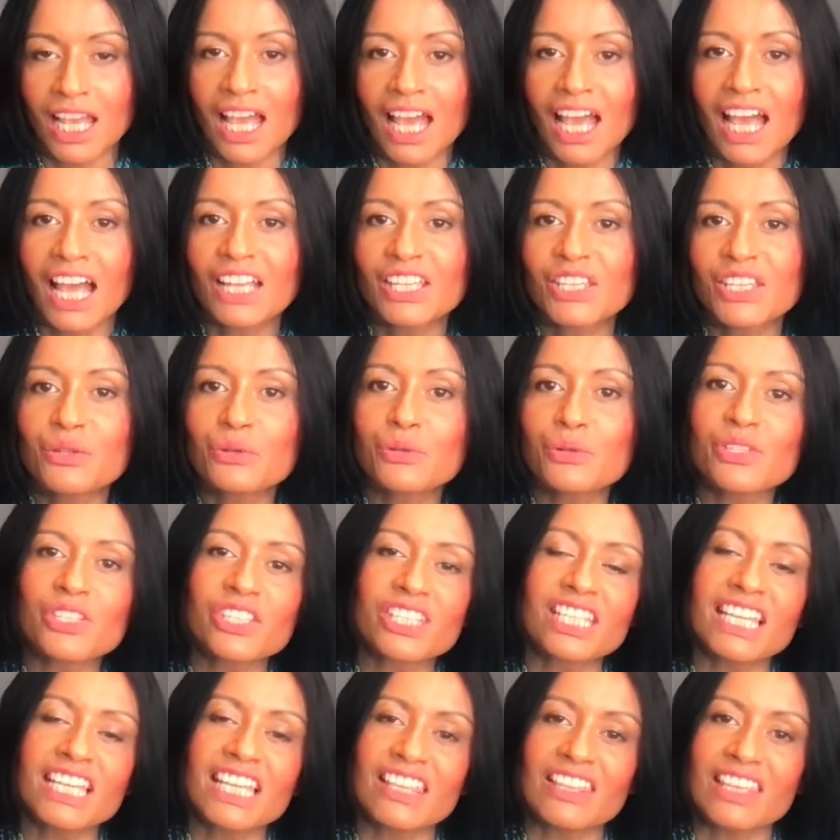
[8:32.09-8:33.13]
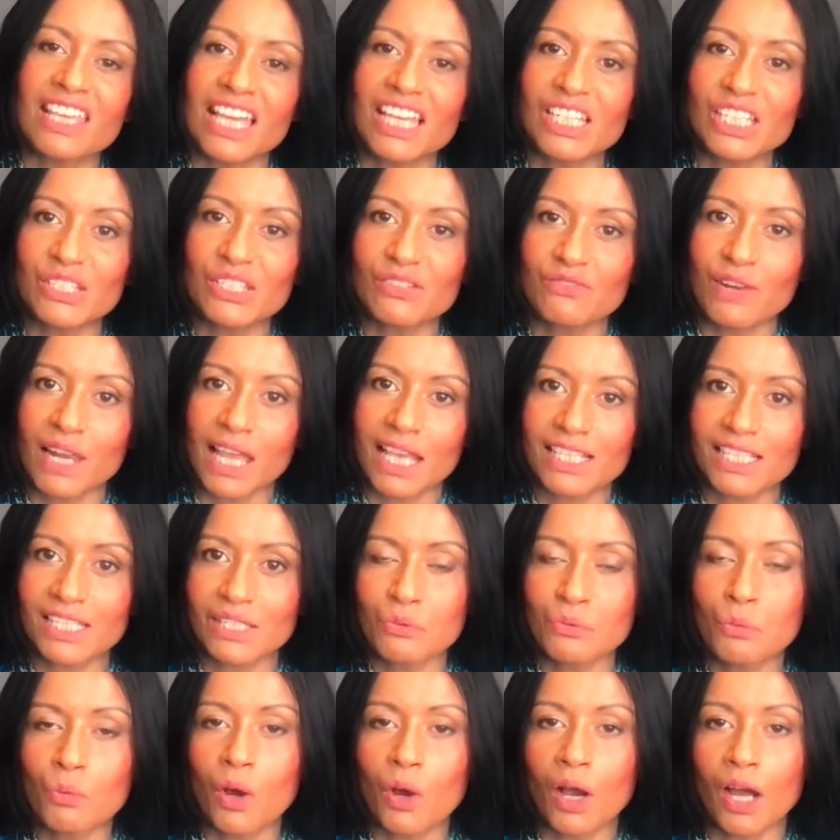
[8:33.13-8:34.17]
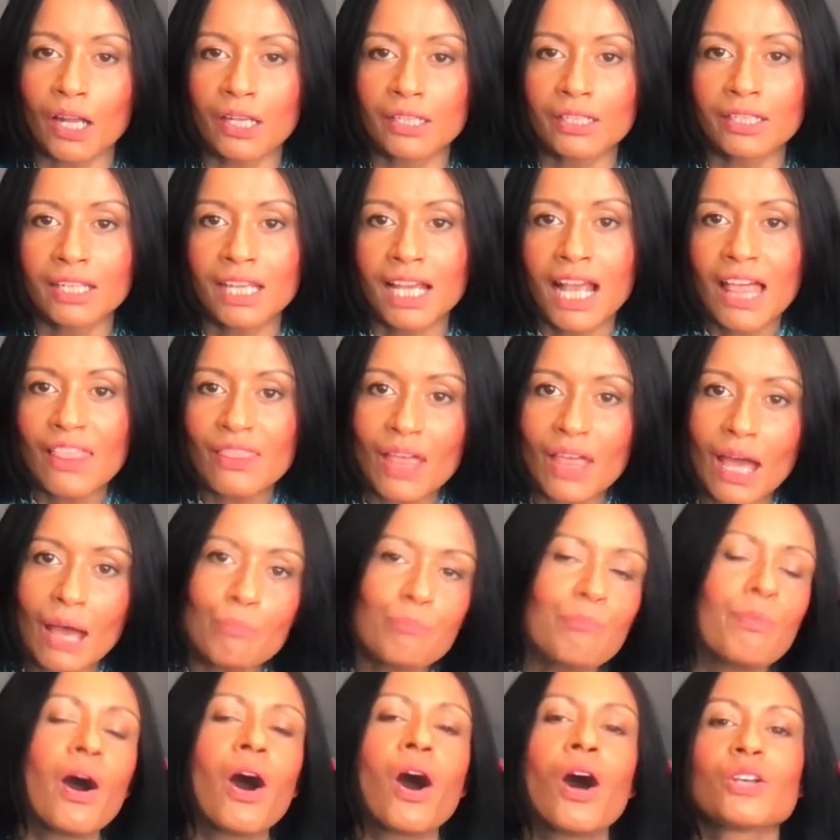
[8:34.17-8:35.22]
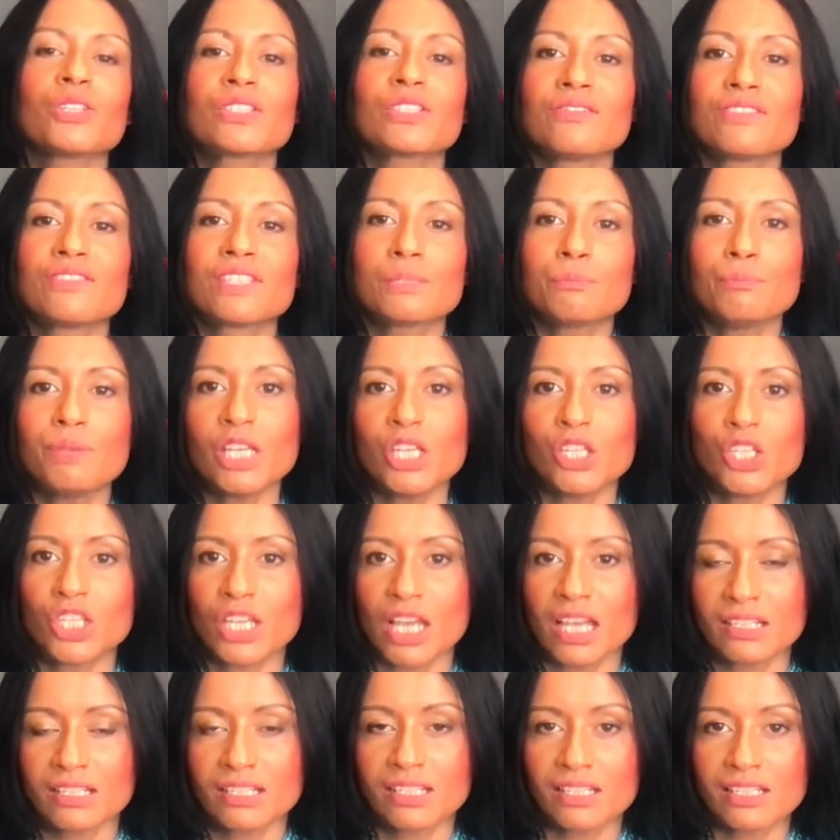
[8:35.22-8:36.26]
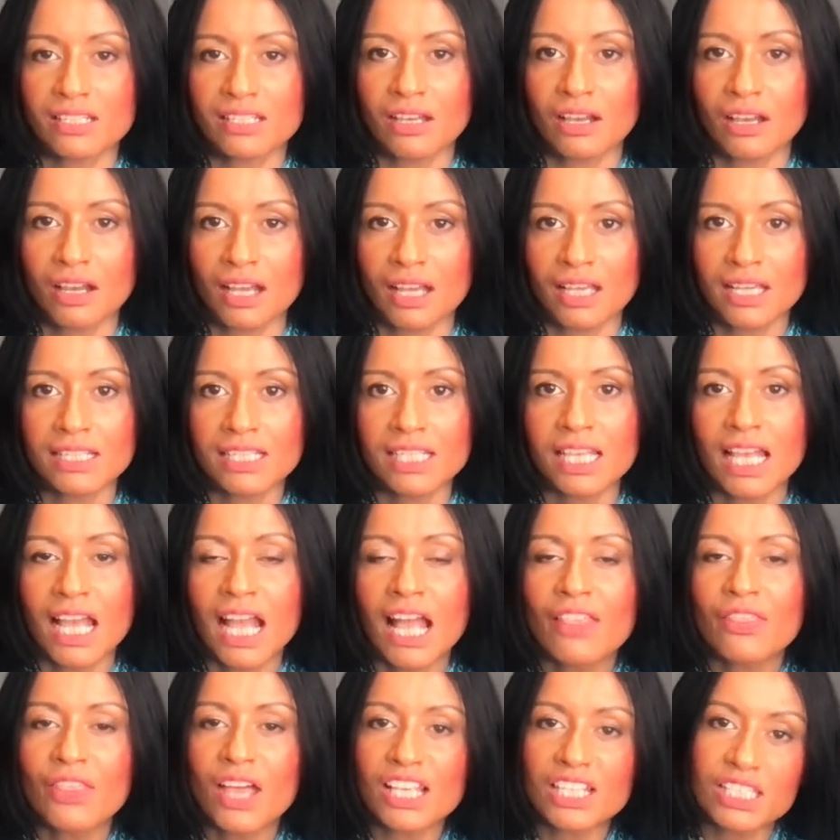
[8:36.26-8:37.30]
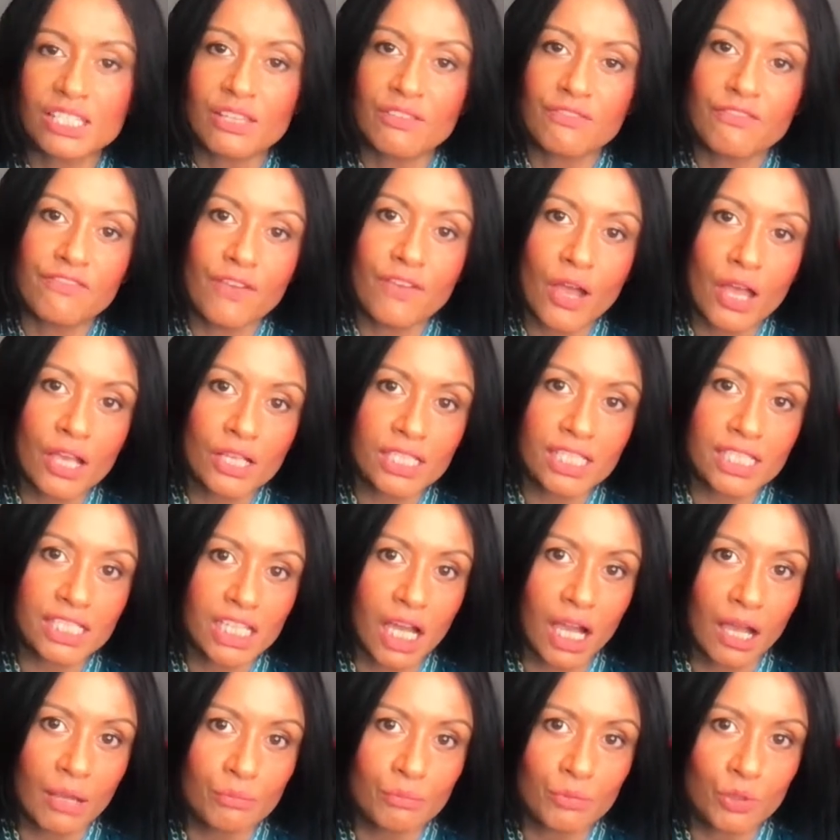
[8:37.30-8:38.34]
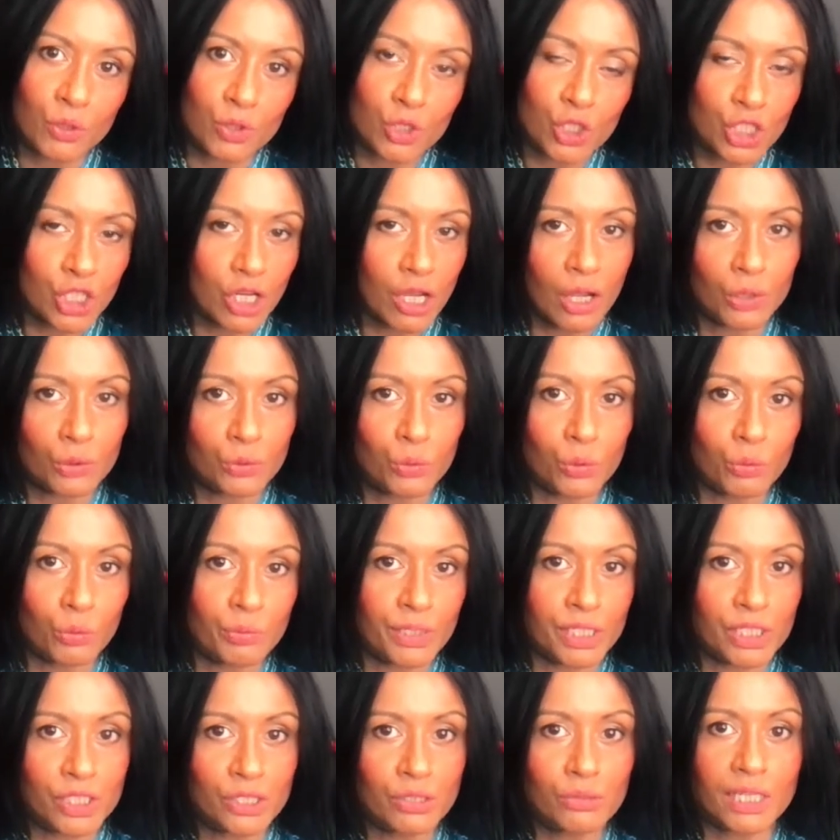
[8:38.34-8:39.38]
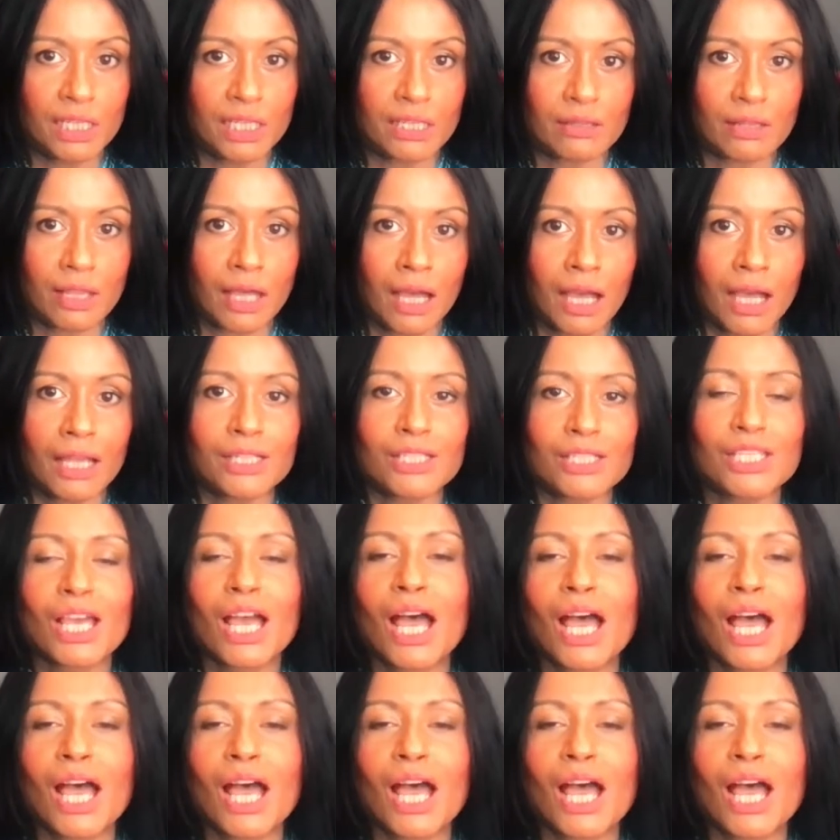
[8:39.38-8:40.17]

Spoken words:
And you'll see at the end of lesson 1, that parts of speech exercise, that's the first time your child will be doing that.